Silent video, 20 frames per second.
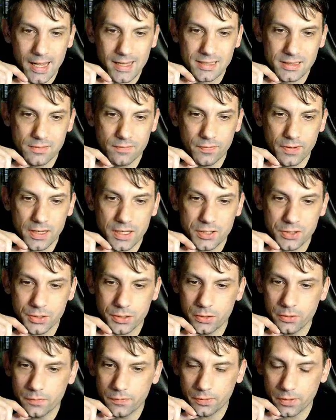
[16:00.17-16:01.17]
Invasion of New
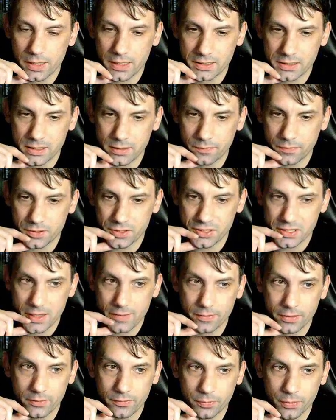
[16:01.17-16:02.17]
Phyrexia for 7
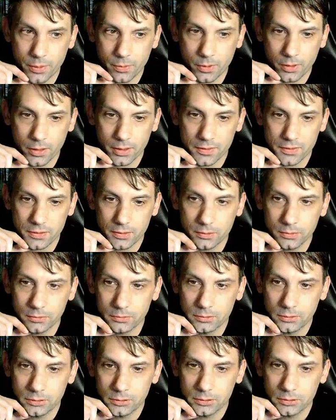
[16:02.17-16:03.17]
if we wanted to.
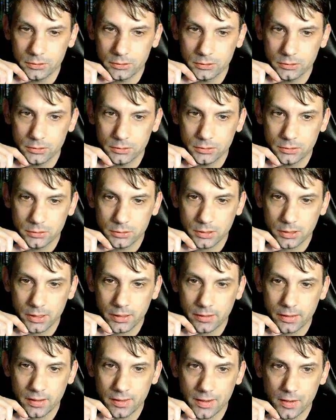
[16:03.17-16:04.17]
I
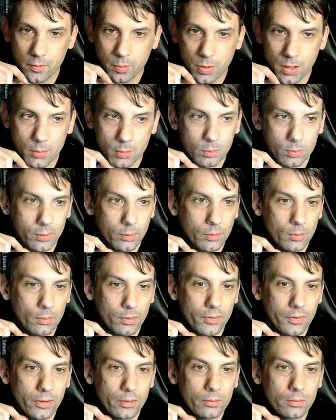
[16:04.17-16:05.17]
think that's probably what we'll
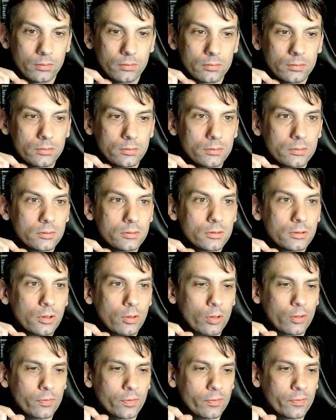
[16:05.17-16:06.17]
do. Or
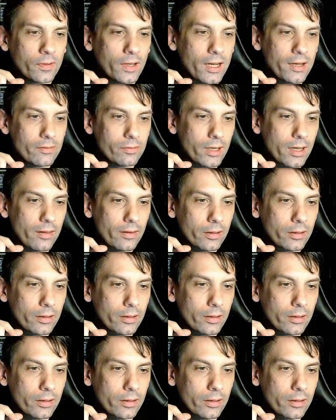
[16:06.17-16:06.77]
for 5, rather.